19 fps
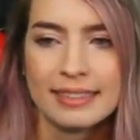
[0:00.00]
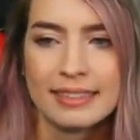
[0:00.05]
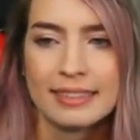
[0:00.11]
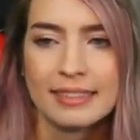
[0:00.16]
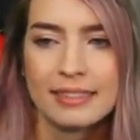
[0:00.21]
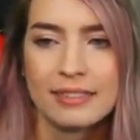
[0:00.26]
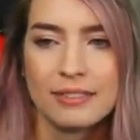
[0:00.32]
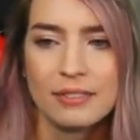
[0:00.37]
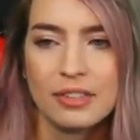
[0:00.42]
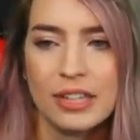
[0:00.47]

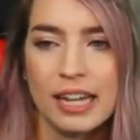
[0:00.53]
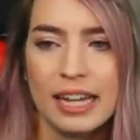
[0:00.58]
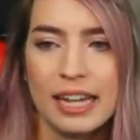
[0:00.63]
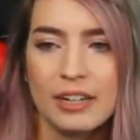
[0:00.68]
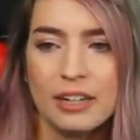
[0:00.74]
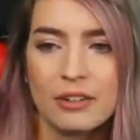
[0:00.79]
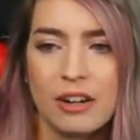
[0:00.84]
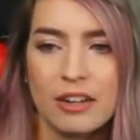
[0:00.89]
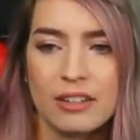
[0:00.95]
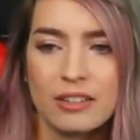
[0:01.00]
Forget in
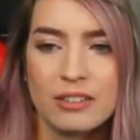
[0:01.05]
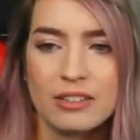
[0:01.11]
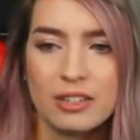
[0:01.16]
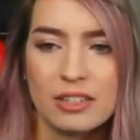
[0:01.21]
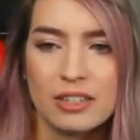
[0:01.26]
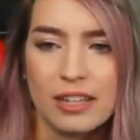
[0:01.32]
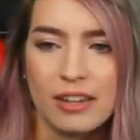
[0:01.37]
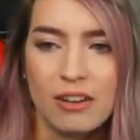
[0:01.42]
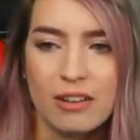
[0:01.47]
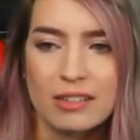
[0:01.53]
Chronicles
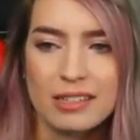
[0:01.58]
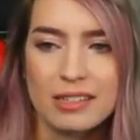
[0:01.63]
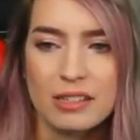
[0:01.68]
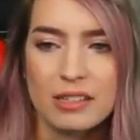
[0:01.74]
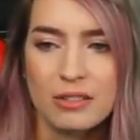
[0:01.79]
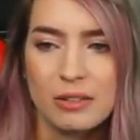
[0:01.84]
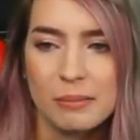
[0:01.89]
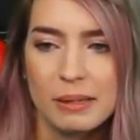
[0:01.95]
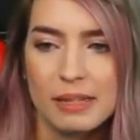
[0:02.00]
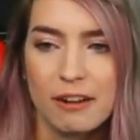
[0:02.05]
RTA, all skills
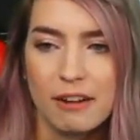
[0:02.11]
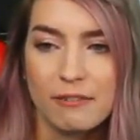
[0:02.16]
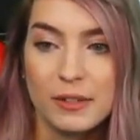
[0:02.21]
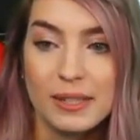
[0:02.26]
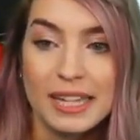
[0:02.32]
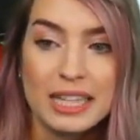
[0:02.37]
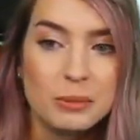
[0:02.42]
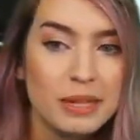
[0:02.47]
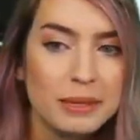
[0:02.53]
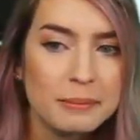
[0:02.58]
for me, none for you.
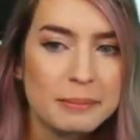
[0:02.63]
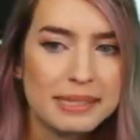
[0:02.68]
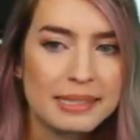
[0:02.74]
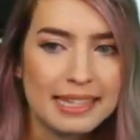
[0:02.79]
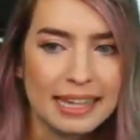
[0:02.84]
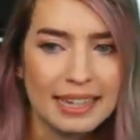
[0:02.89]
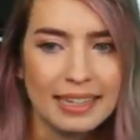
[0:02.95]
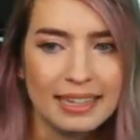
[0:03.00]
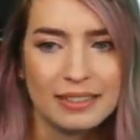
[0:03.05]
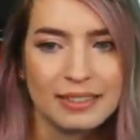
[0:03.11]
That's what I'm
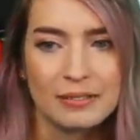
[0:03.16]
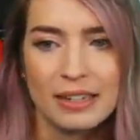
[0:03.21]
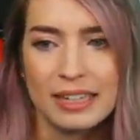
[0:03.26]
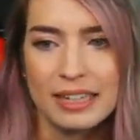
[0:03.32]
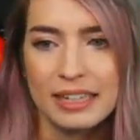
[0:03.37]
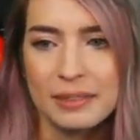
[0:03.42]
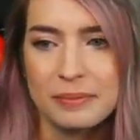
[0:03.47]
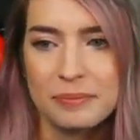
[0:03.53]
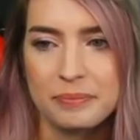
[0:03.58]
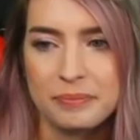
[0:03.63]
saying,
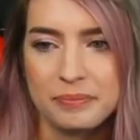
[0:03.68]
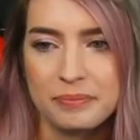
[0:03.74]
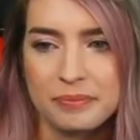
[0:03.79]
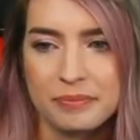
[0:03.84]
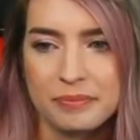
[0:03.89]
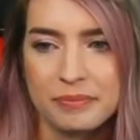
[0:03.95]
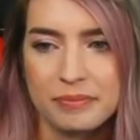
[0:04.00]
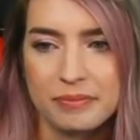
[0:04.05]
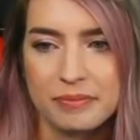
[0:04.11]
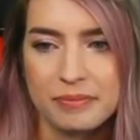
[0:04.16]
right?
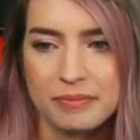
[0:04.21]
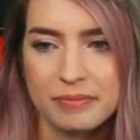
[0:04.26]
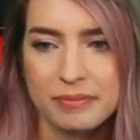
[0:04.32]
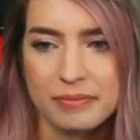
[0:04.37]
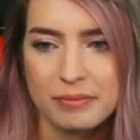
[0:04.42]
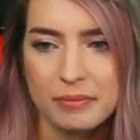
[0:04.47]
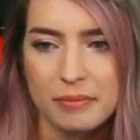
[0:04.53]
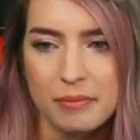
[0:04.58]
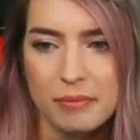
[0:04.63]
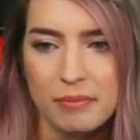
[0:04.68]

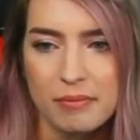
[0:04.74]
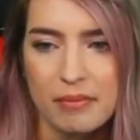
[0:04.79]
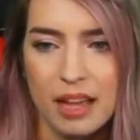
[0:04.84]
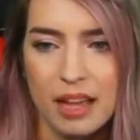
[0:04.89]
I